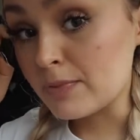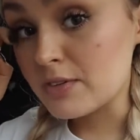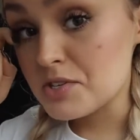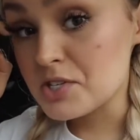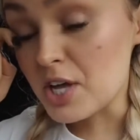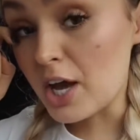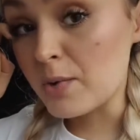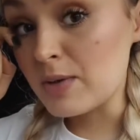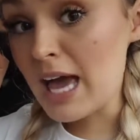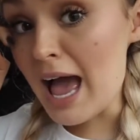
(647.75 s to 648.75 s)
So
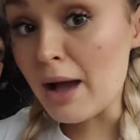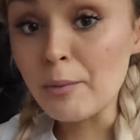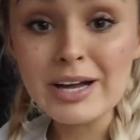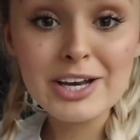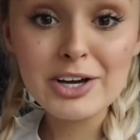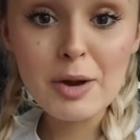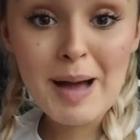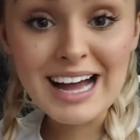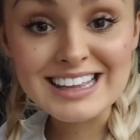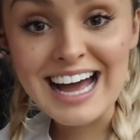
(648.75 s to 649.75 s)
yeah, we're gonna go
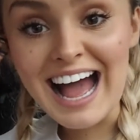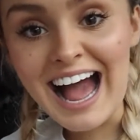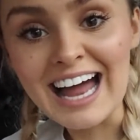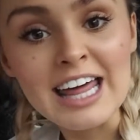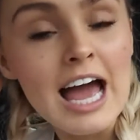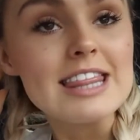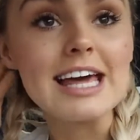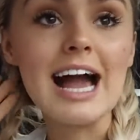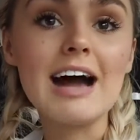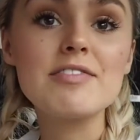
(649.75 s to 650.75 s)
back there, and
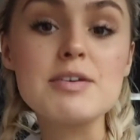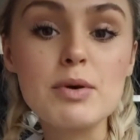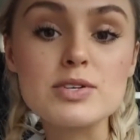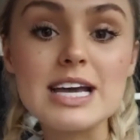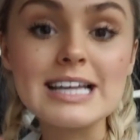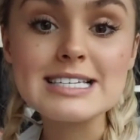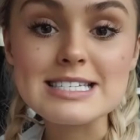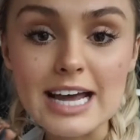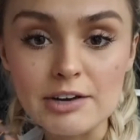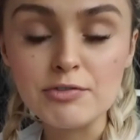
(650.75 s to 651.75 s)
they have the most
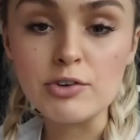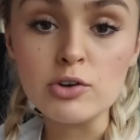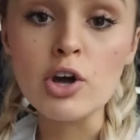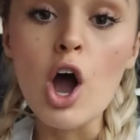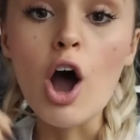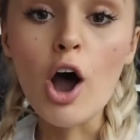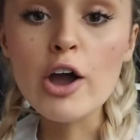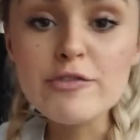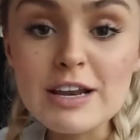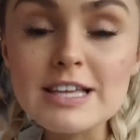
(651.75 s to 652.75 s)
insane food.
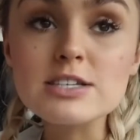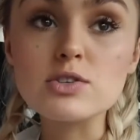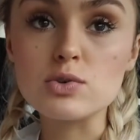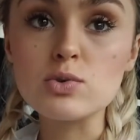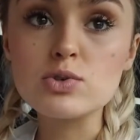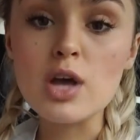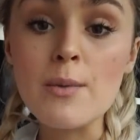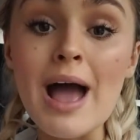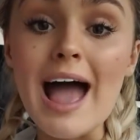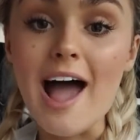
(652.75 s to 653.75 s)
Hopefully this is
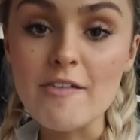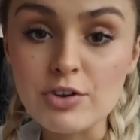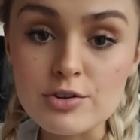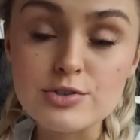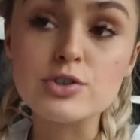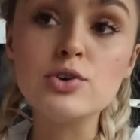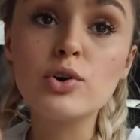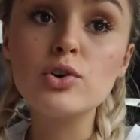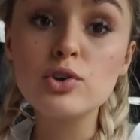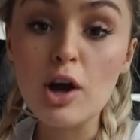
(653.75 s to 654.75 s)
also evidence that you
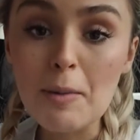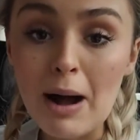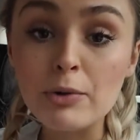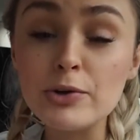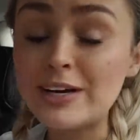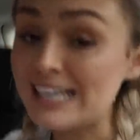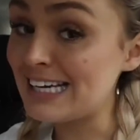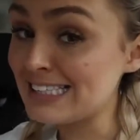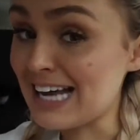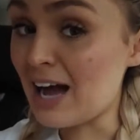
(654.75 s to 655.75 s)
can go out, you can
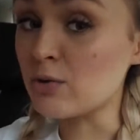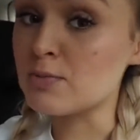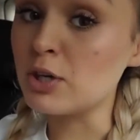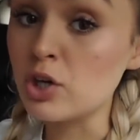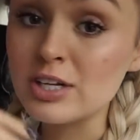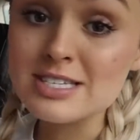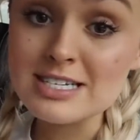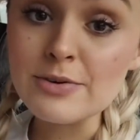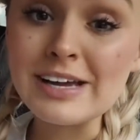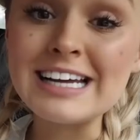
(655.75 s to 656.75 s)
eat out, but you can
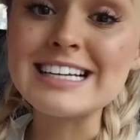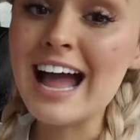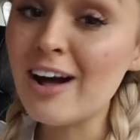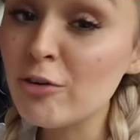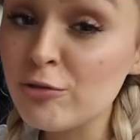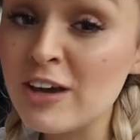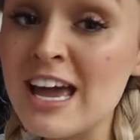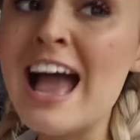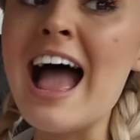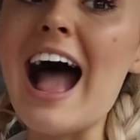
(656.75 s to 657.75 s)
still eat healthy
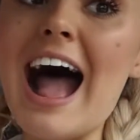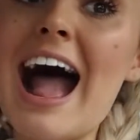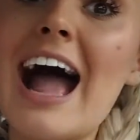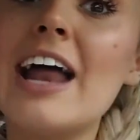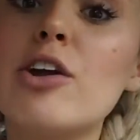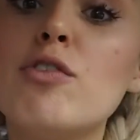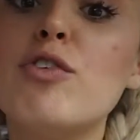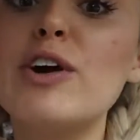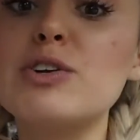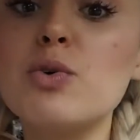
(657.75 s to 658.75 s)
and
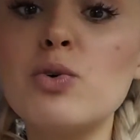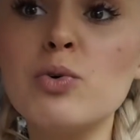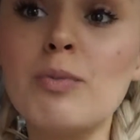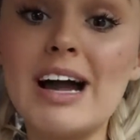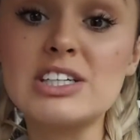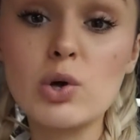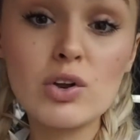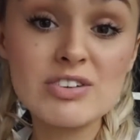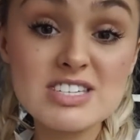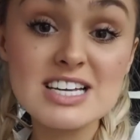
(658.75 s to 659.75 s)
avoid all my
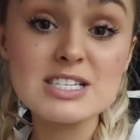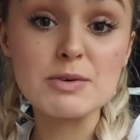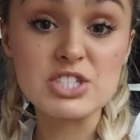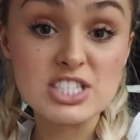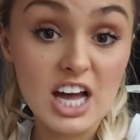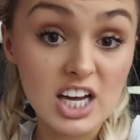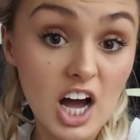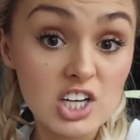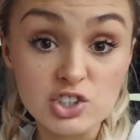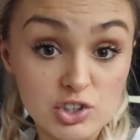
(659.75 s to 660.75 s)
intolerances, which is like
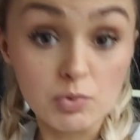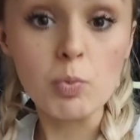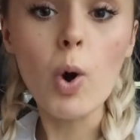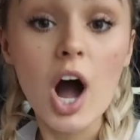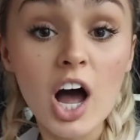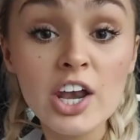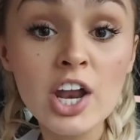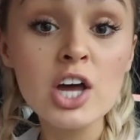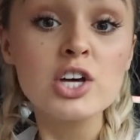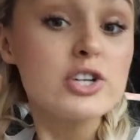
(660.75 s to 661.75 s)

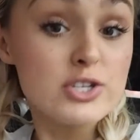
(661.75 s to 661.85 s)
101.